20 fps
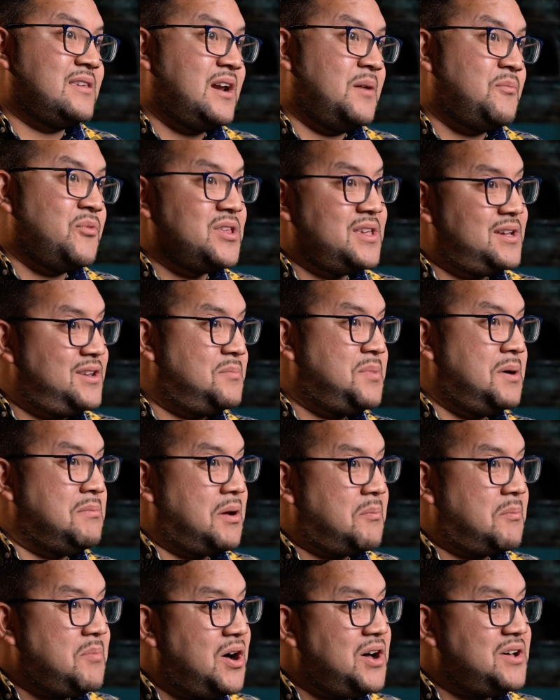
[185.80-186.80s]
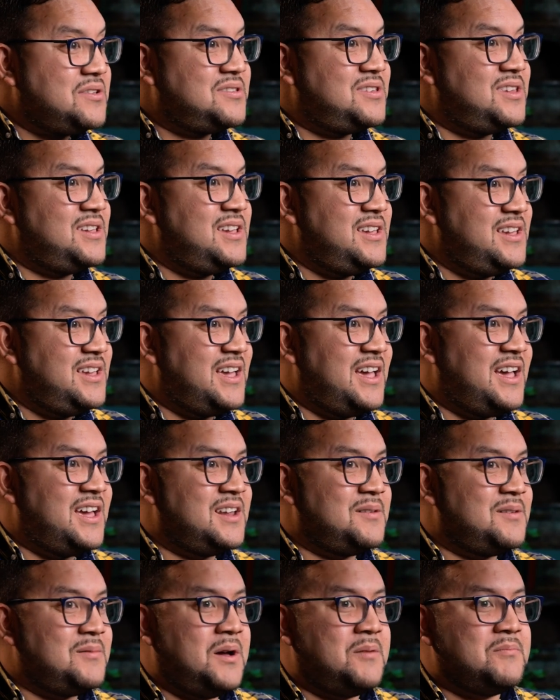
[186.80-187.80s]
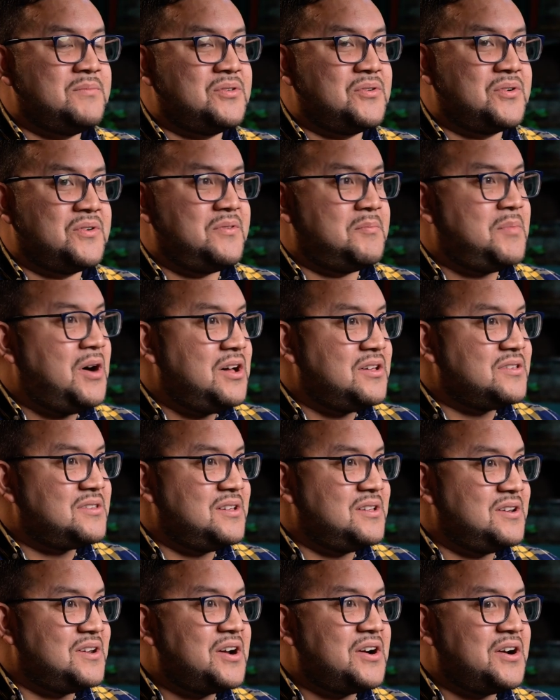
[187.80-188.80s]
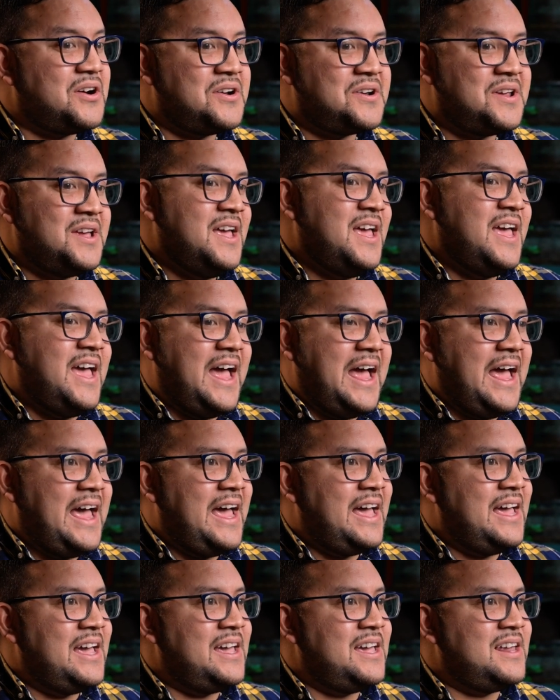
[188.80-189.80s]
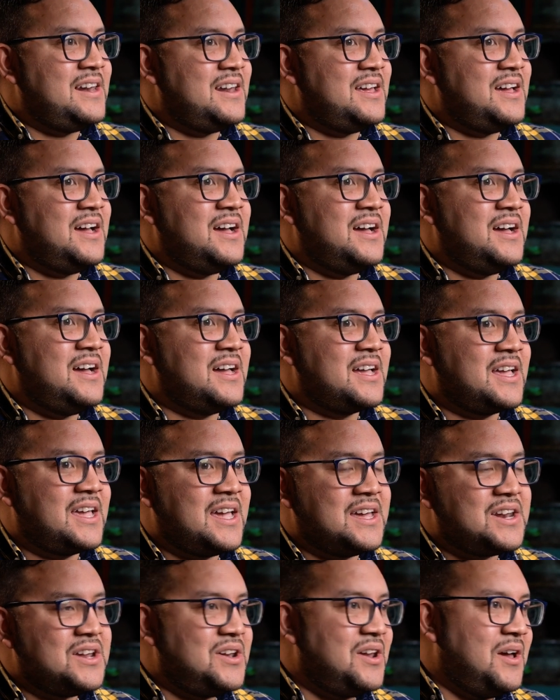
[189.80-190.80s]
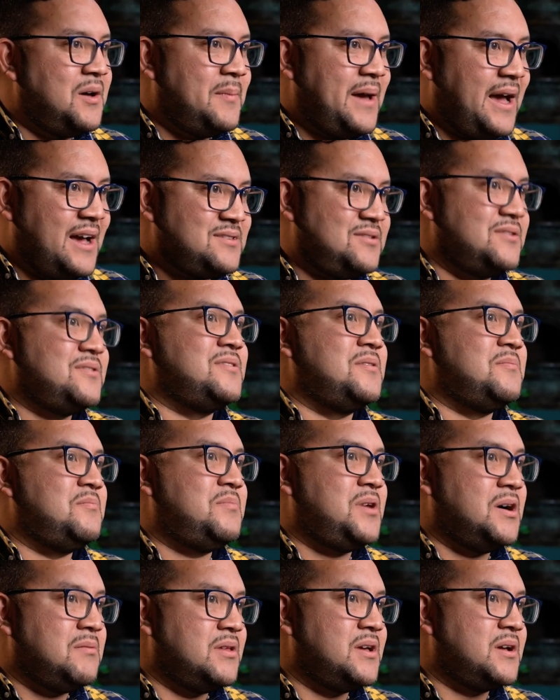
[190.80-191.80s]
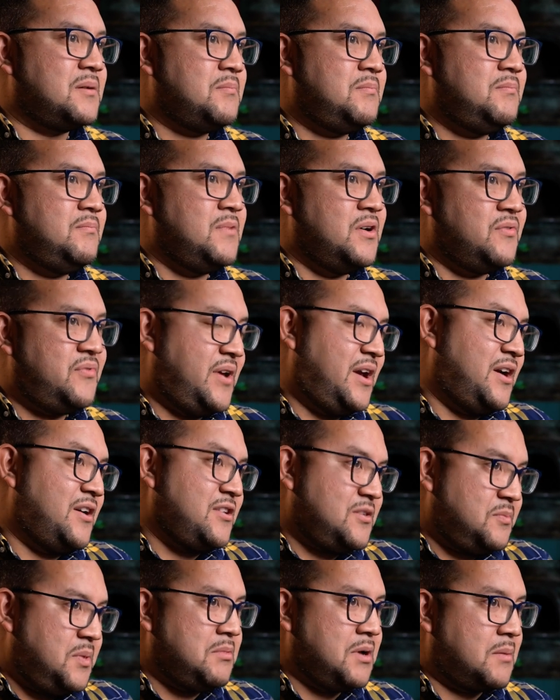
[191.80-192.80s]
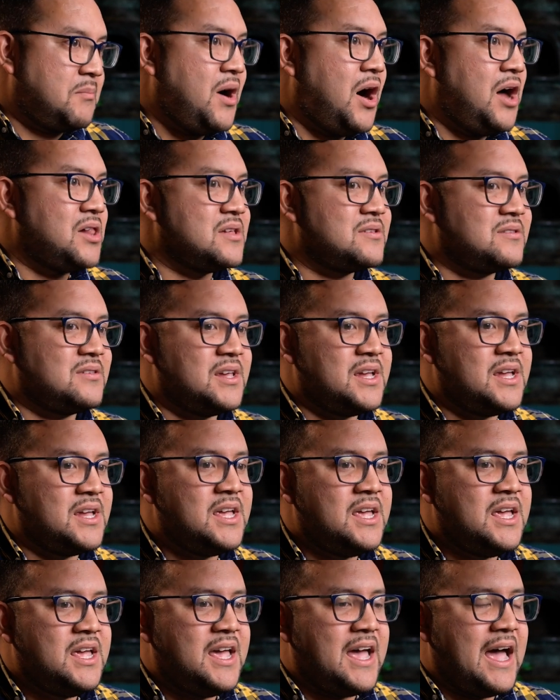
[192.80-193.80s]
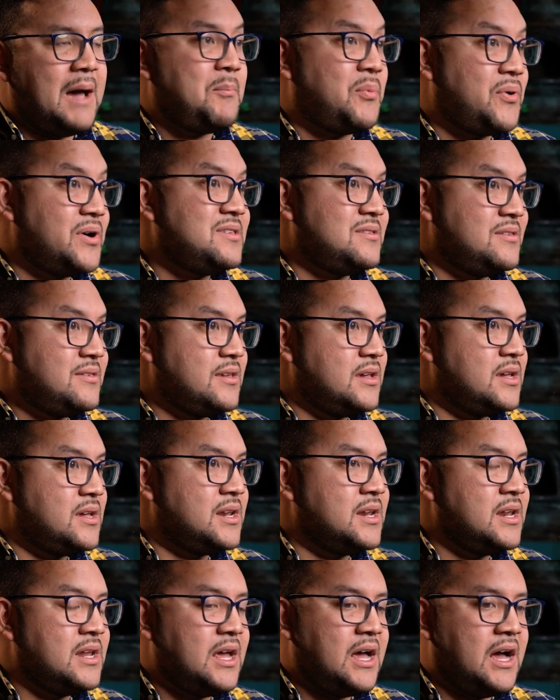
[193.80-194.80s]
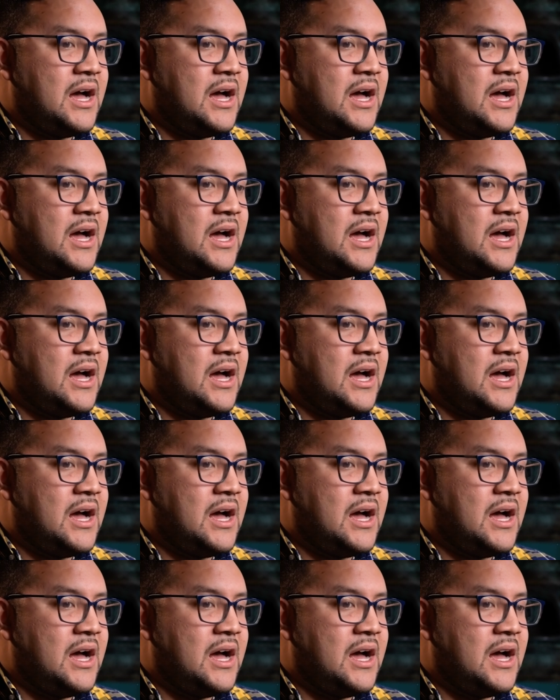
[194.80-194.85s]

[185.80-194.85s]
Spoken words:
that I'm really into public policy and I'm sort of a policy nerd, and get a master's in public affairs, public policy at Princeton.